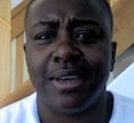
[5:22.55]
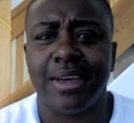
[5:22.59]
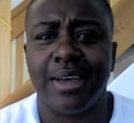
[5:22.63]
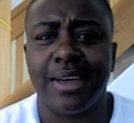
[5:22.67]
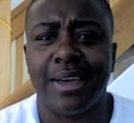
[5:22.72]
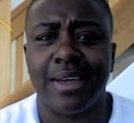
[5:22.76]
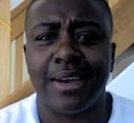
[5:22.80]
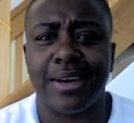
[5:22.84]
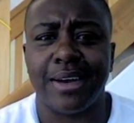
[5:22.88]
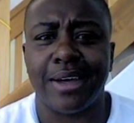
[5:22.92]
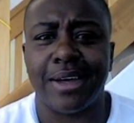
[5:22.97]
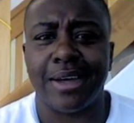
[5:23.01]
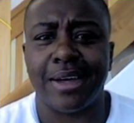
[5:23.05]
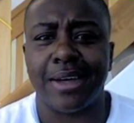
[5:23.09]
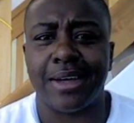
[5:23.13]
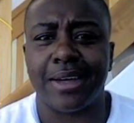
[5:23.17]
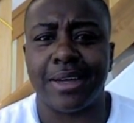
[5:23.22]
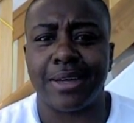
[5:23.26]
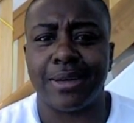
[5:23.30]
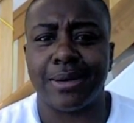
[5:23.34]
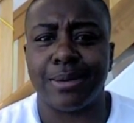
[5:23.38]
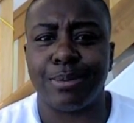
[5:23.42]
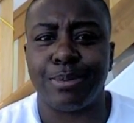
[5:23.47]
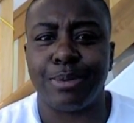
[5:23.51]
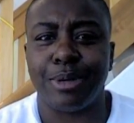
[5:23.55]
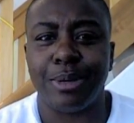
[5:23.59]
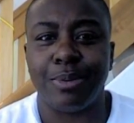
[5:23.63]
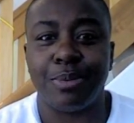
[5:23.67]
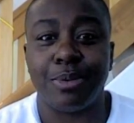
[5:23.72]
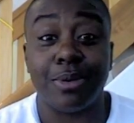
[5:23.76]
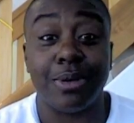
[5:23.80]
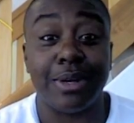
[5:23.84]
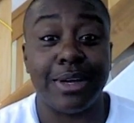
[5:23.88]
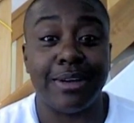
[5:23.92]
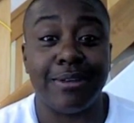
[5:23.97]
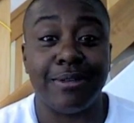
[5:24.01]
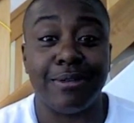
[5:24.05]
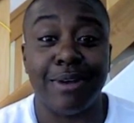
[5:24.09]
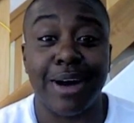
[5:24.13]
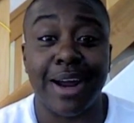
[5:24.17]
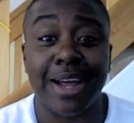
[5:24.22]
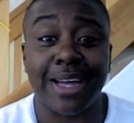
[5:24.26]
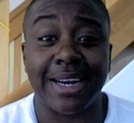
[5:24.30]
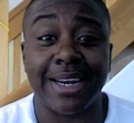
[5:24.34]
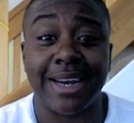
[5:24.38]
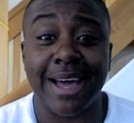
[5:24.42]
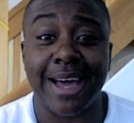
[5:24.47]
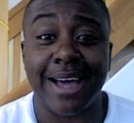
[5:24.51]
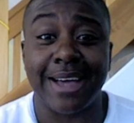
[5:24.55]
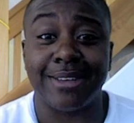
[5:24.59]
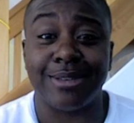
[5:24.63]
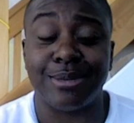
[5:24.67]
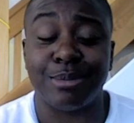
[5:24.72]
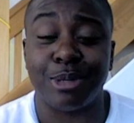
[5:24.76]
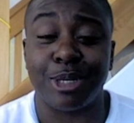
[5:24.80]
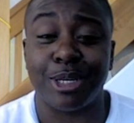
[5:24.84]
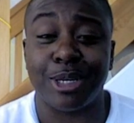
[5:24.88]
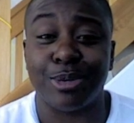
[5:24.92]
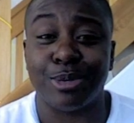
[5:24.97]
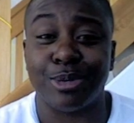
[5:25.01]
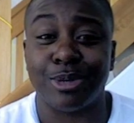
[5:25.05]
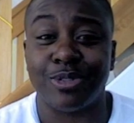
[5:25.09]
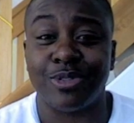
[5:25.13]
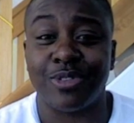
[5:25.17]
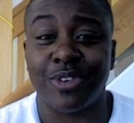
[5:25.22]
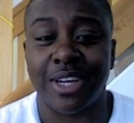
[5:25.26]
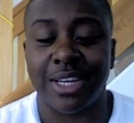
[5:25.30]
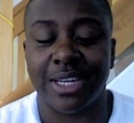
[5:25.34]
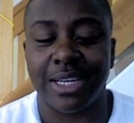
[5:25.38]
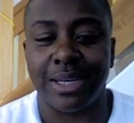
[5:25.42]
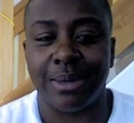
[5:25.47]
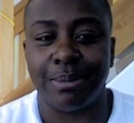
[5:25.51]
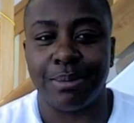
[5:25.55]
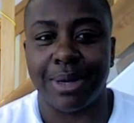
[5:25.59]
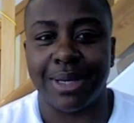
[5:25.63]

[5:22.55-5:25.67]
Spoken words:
and people didn't recognize me. It was funny.